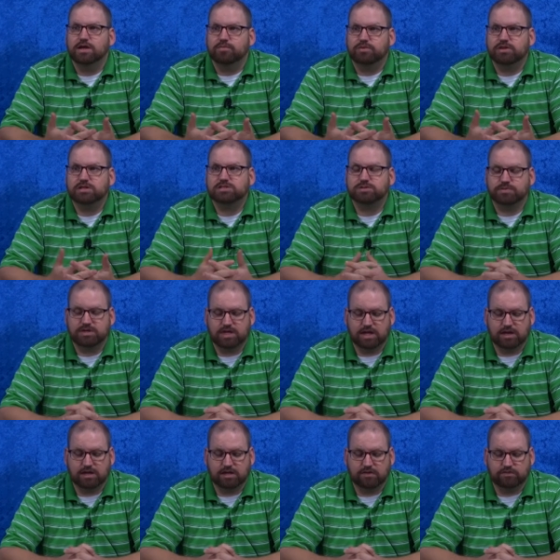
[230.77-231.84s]
but it's the
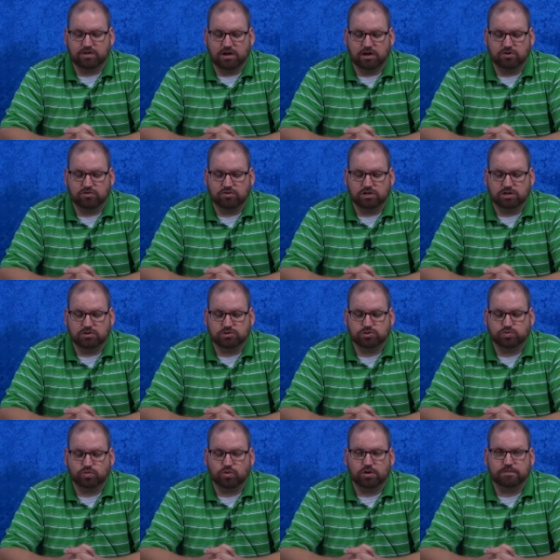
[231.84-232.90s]
beginning of the 100
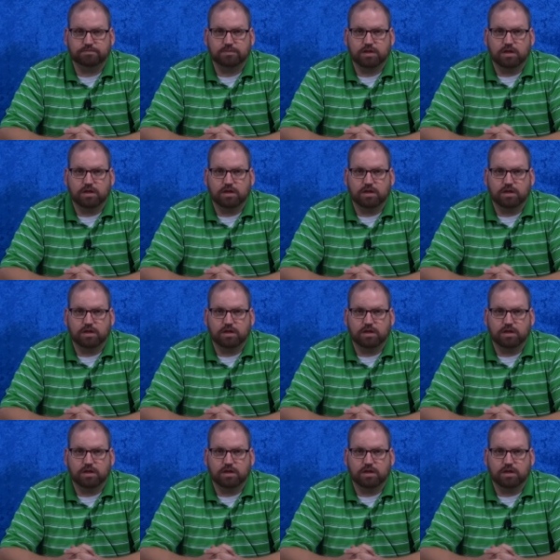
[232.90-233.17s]
Years' War.